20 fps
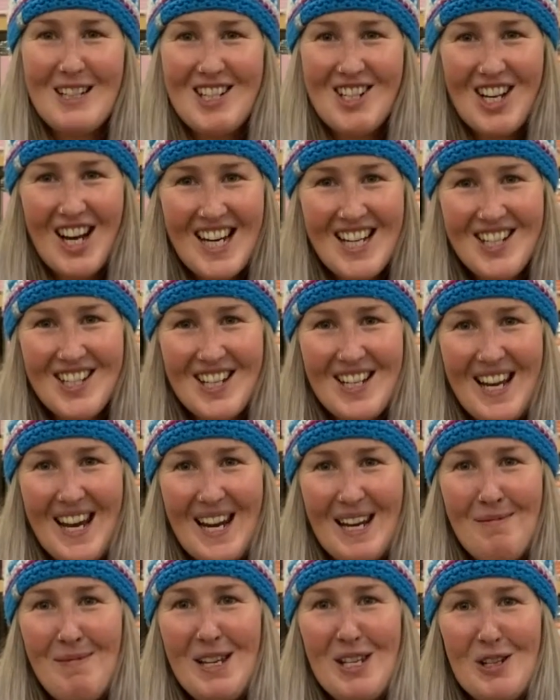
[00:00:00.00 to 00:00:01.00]
changed the
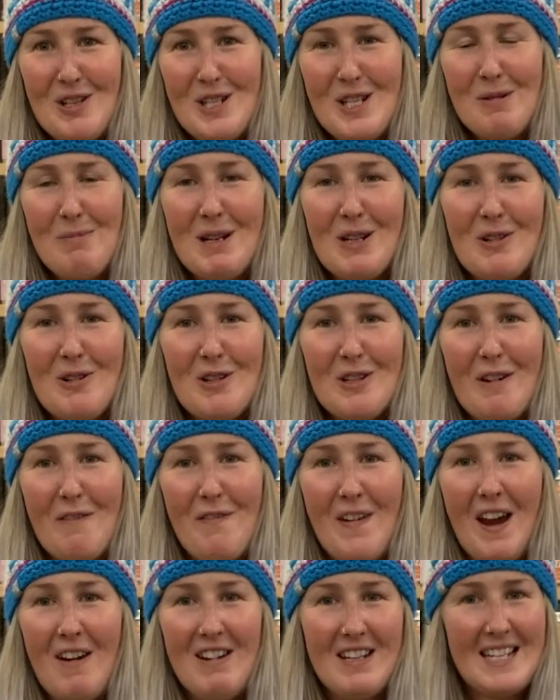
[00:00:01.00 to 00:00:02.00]
name. It used to be called
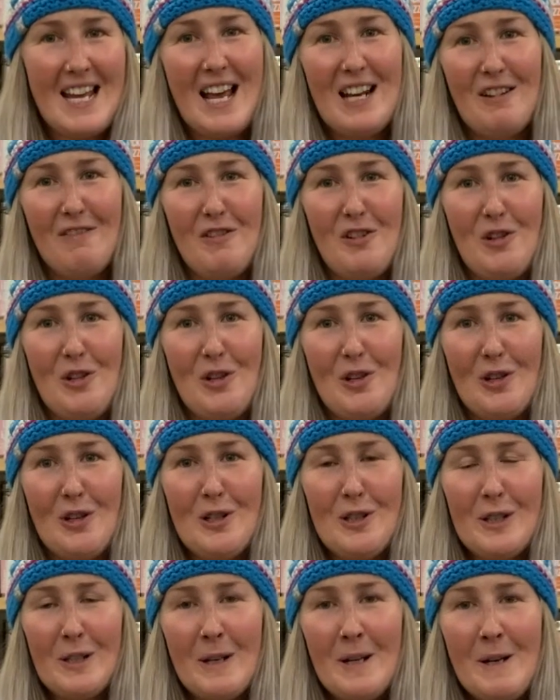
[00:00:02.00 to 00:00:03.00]
Fairy Tale of New
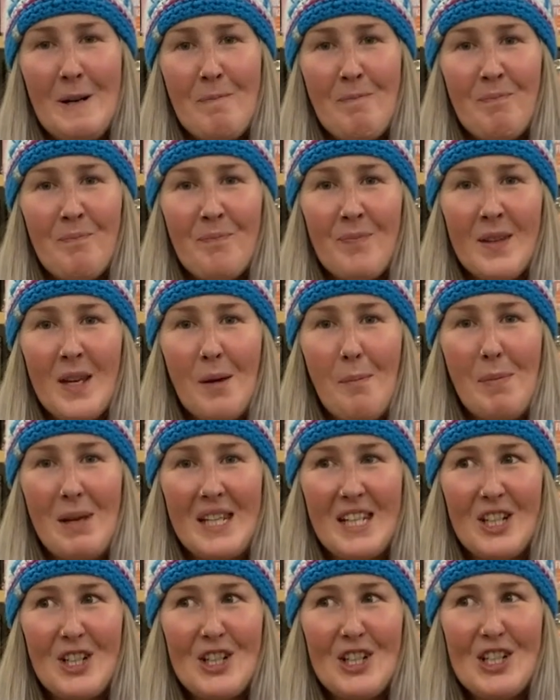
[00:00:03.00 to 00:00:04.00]
York
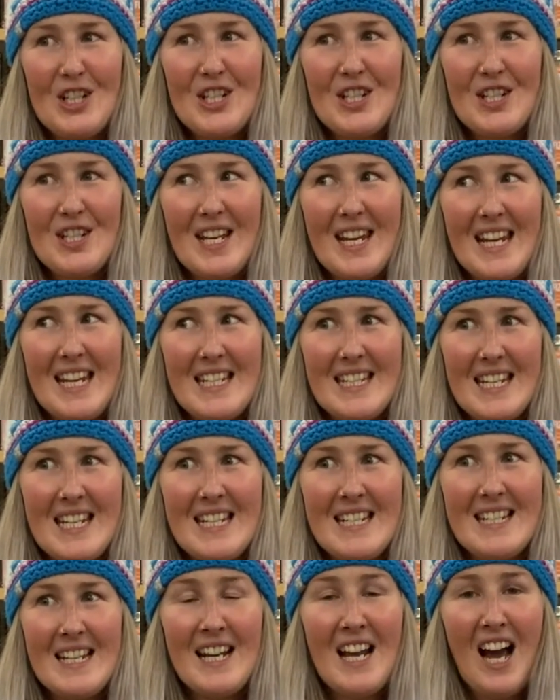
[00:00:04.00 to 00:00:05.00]
because it
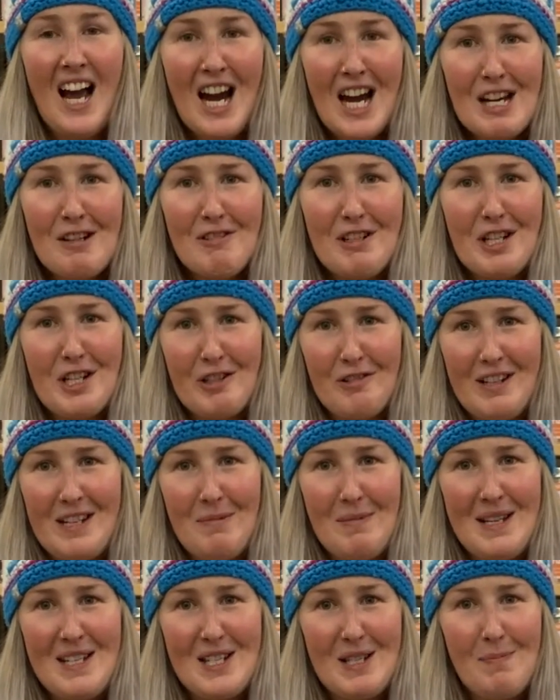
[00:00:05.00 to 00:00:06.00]
is an Irish
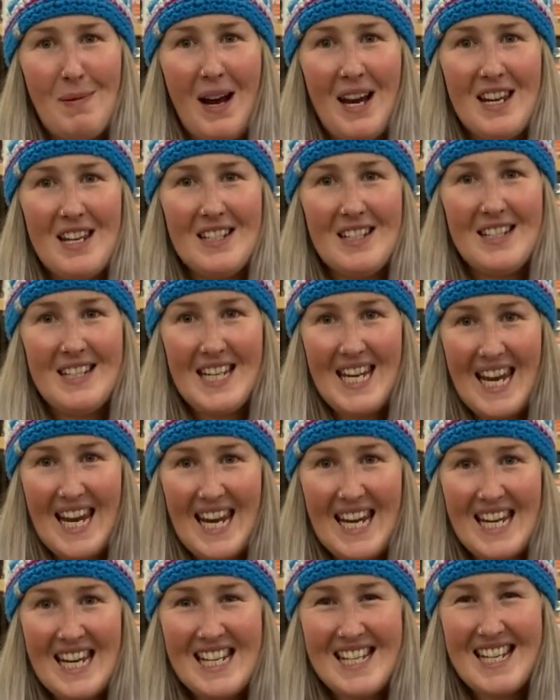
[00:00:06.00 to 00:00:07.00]
cream inspired
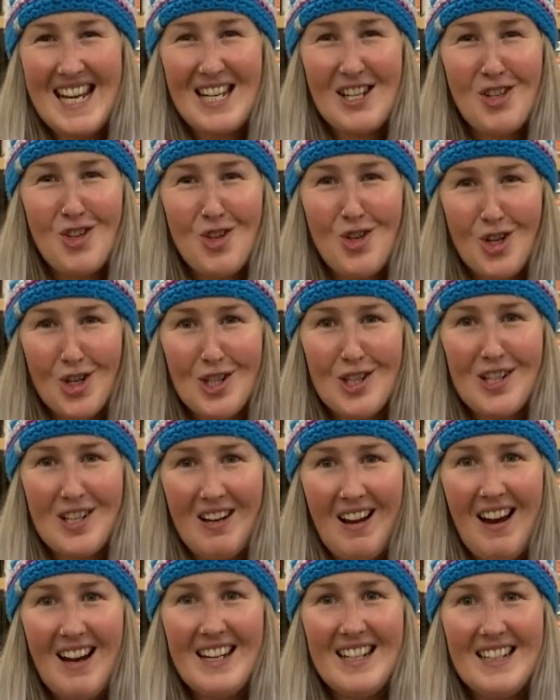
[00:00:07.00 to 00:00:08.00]
tea. It tastes just
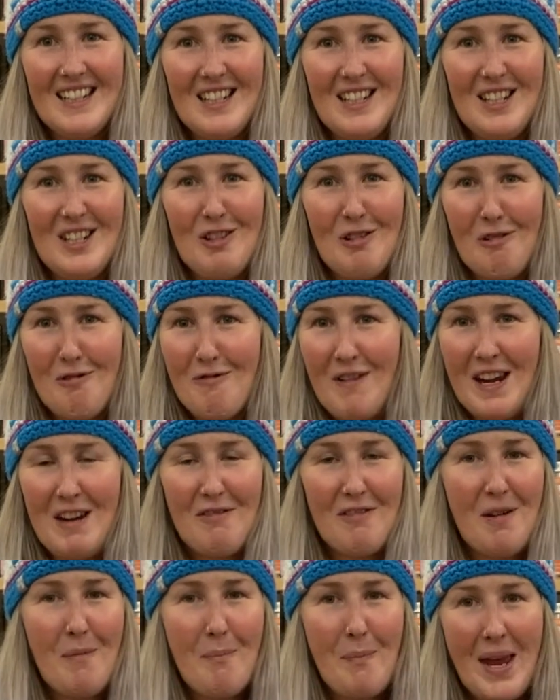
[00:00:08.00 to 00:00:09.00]
like your
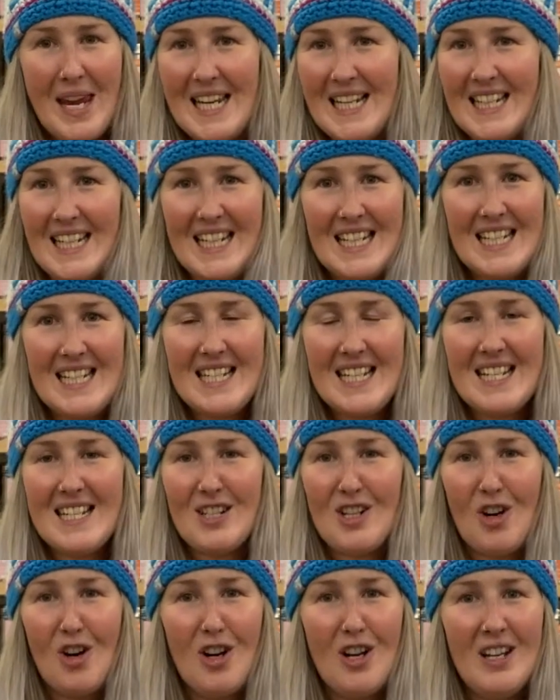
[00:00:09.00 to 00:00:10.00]
favorite Baileys. It's
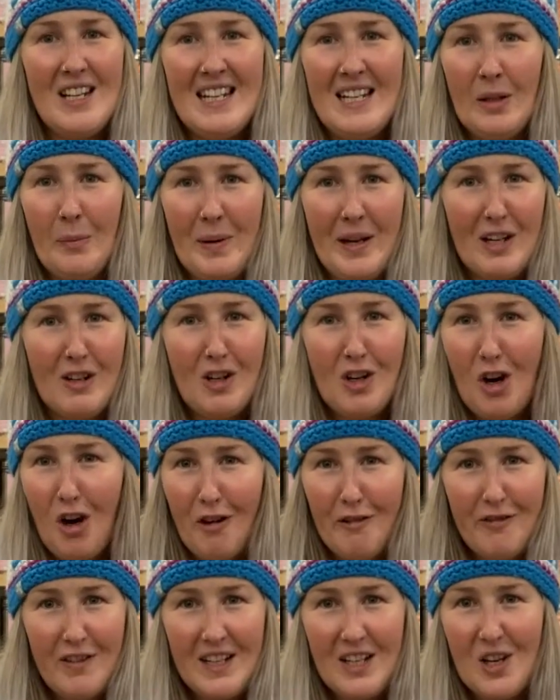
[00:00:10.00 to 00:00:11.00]
got a little bit of
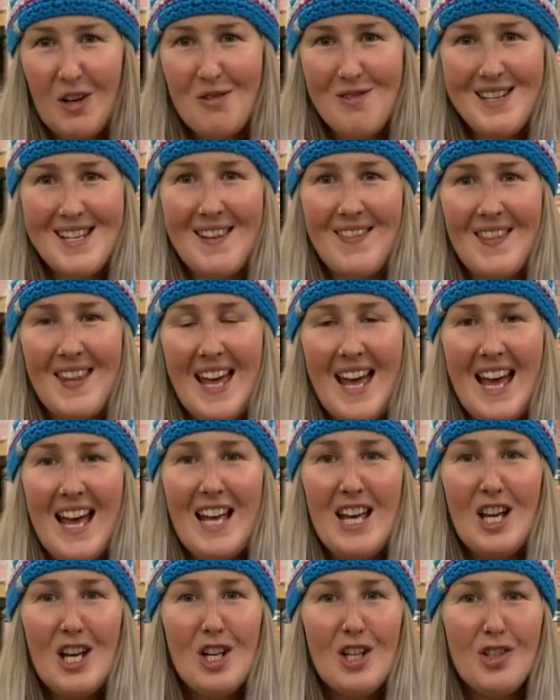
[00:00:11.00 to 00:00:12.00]
coffee notes in there,
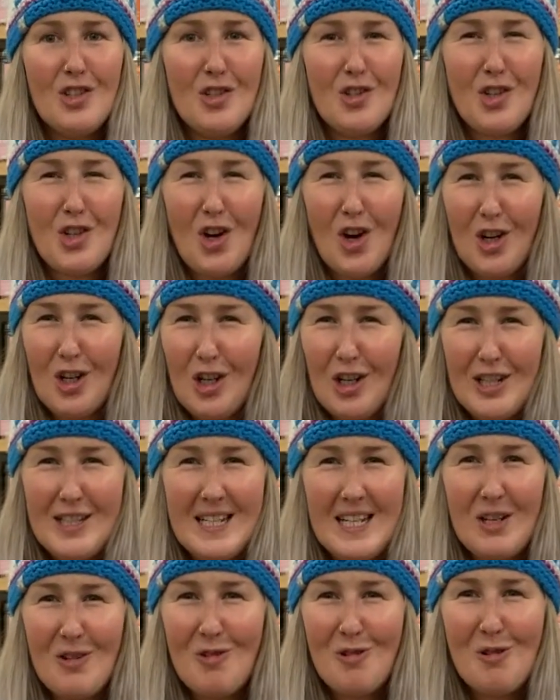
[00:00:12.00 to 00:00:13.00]

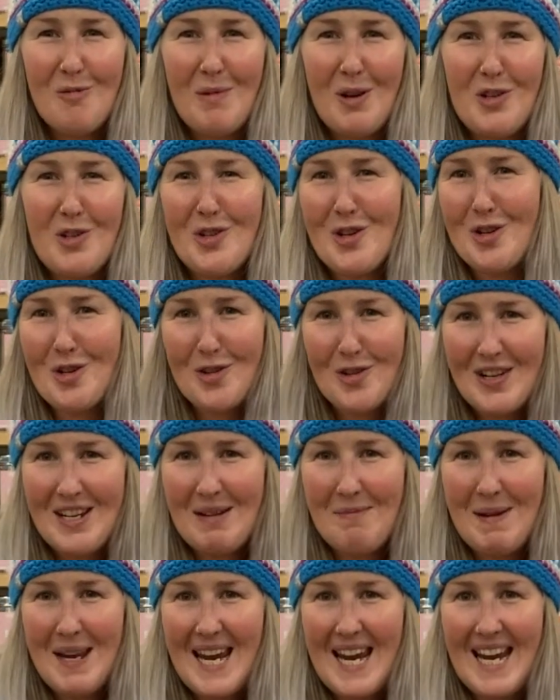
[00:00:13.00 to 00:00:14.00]
chocolatey, almost
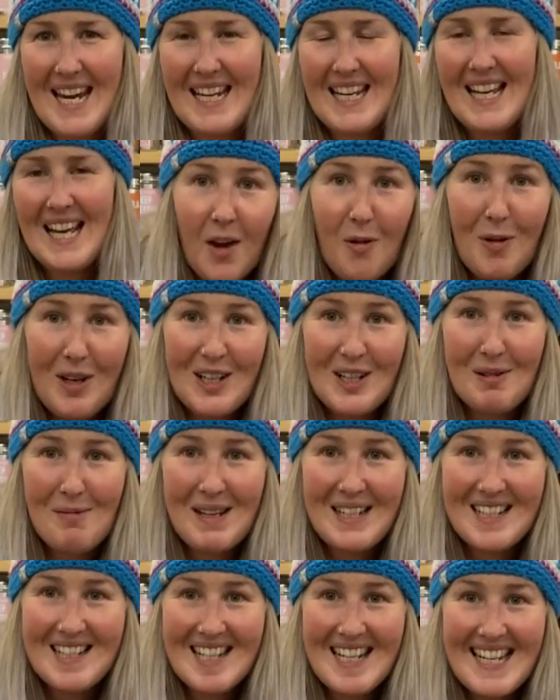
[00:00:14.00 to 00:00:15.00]
creamy. We're gonna
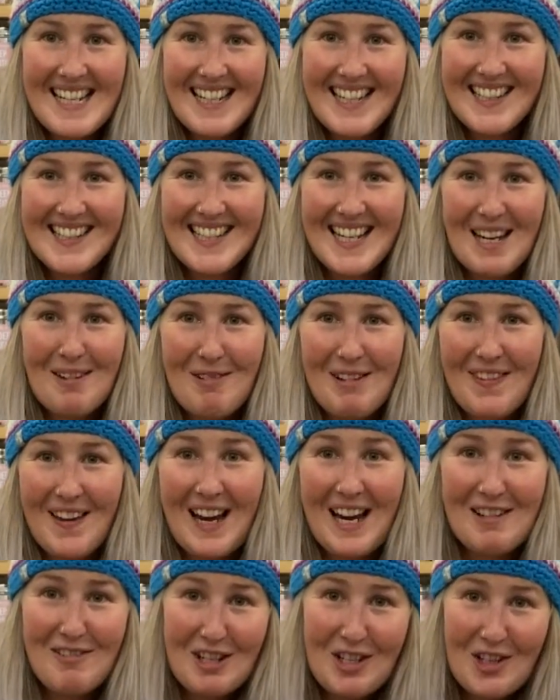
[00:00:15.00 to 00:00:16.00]
make a tea latte with
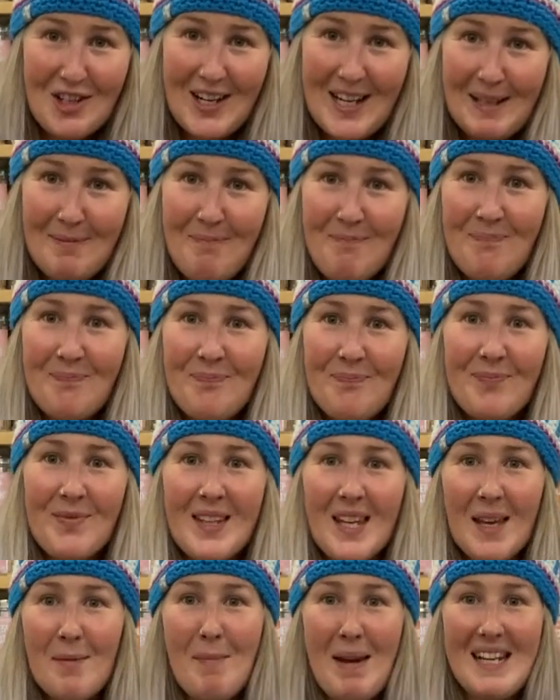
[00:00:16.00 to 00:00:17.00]
Irish cream.
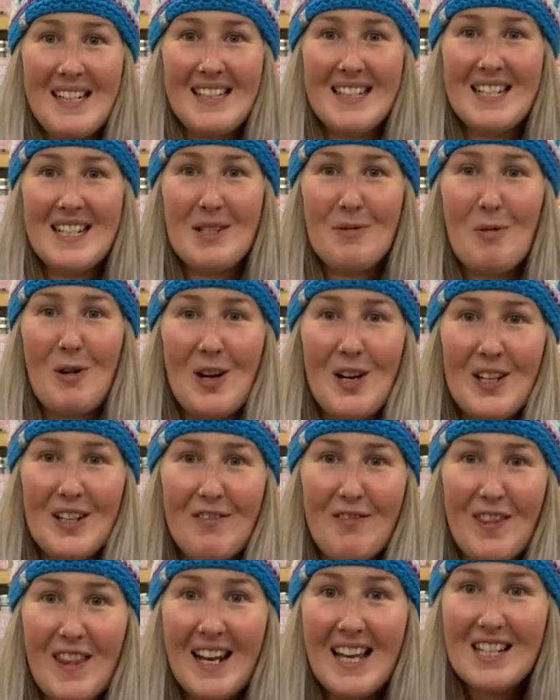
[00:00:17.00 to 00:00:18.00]
Made this one
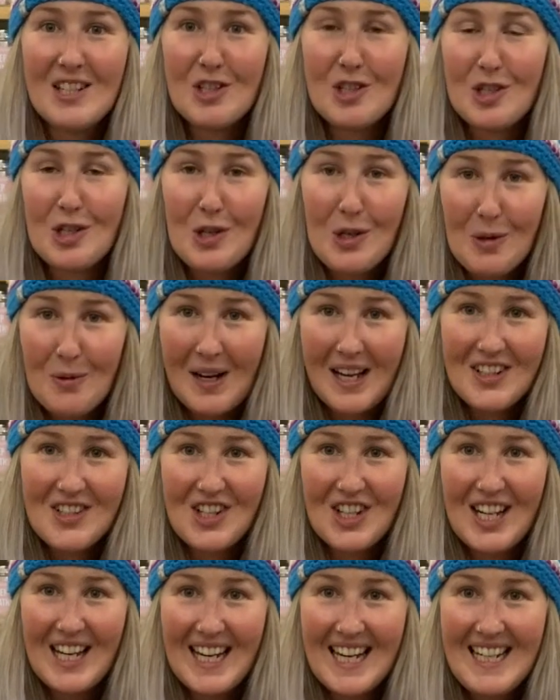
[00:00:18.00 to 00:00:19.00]
for the last two
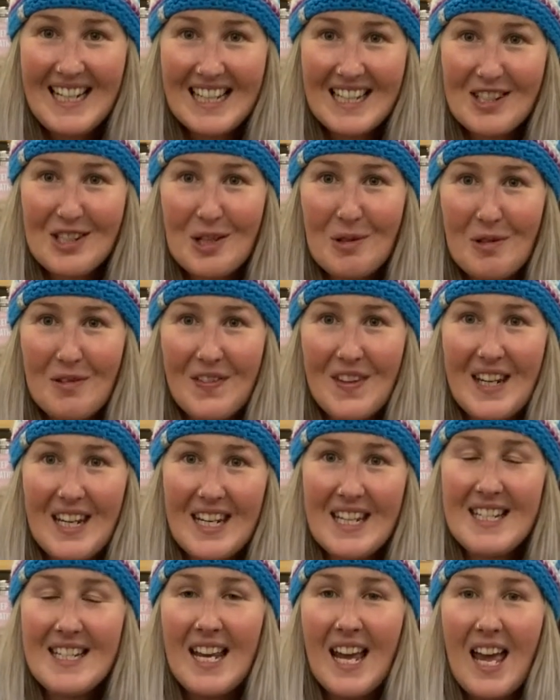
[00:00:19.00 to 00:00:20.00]
of
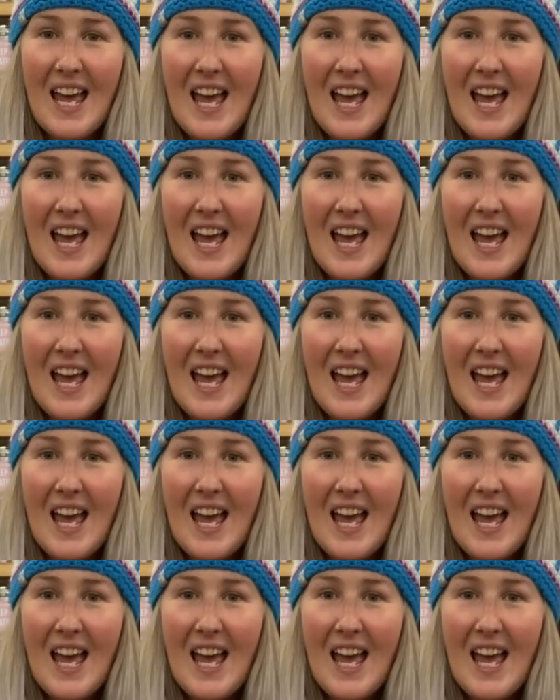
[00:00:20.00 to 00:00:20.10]
these.